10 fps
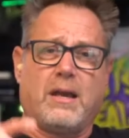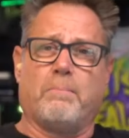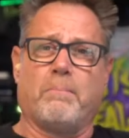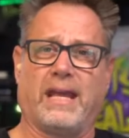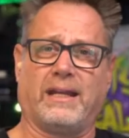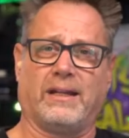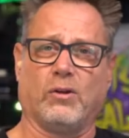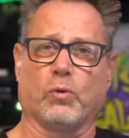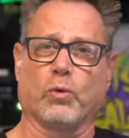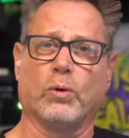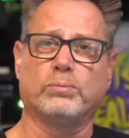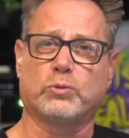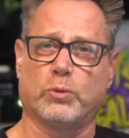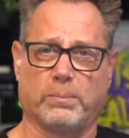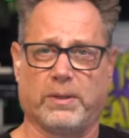main
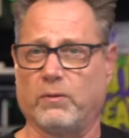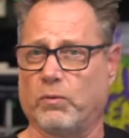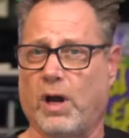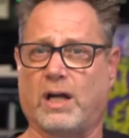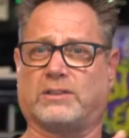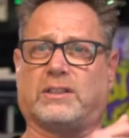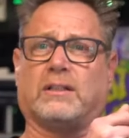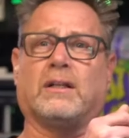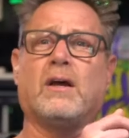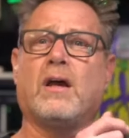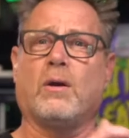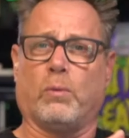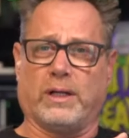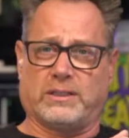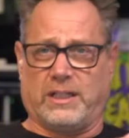groups would be rosin,
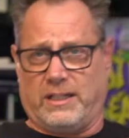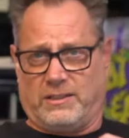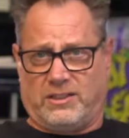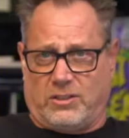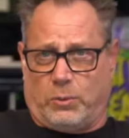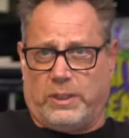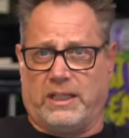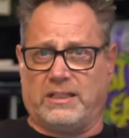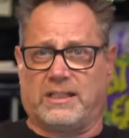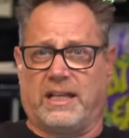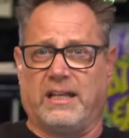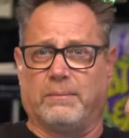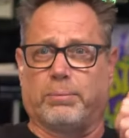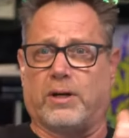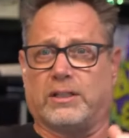which is squeezed heat
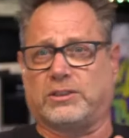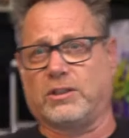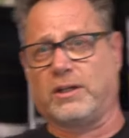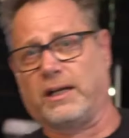and pressure.